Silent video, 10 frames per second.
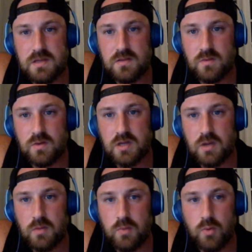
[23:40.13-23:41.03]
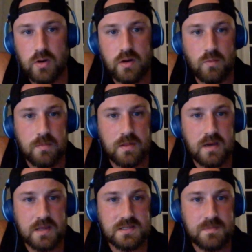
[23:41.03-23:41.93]
one to go. Porton would be the
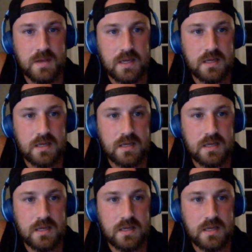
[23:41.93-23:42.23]
next pick.